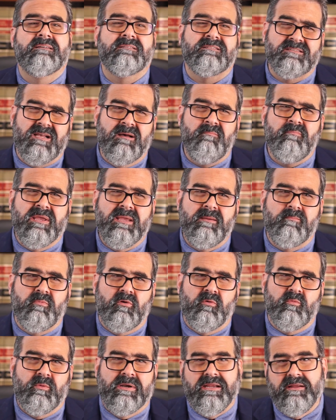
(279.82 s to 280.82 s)
Some
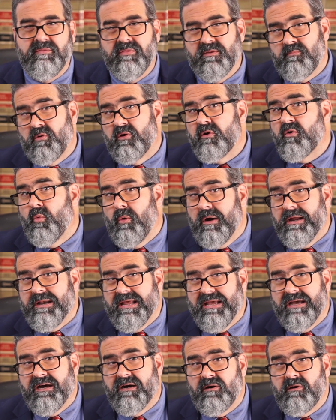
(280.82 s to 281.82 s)
people read the book
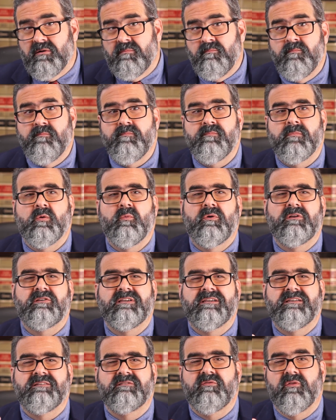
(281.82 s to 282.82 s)
1L, which
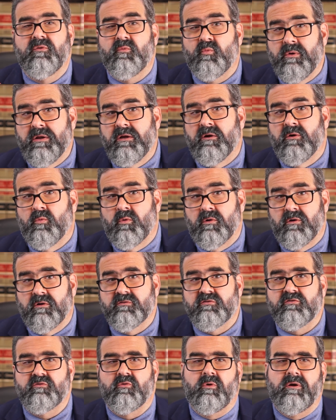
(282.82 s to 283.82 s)
is the real
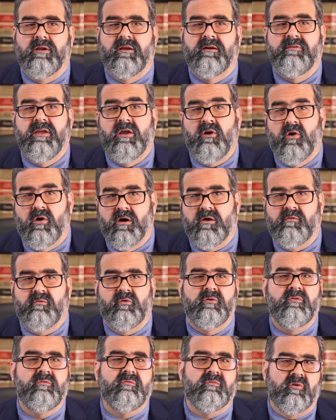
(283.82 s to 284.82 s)
world story of a
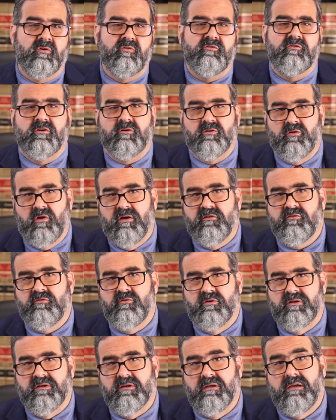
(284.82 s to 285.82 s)
Harvard first year law
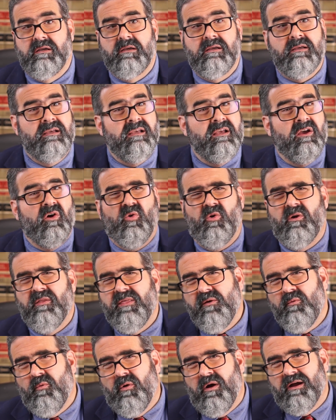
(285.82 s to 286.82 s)
student, or
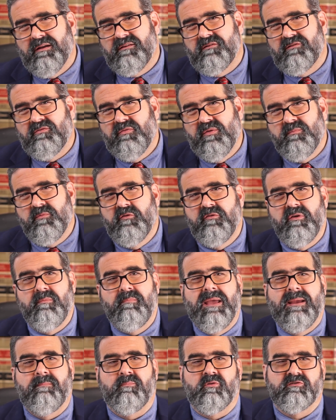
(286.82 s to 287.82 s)
they watch the movie
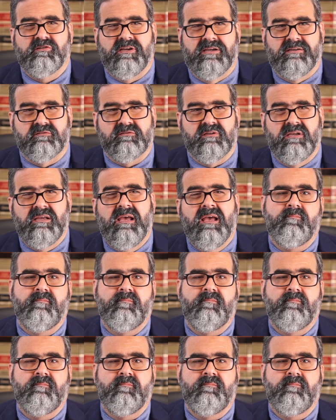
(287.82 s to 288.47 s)
Paper Chase.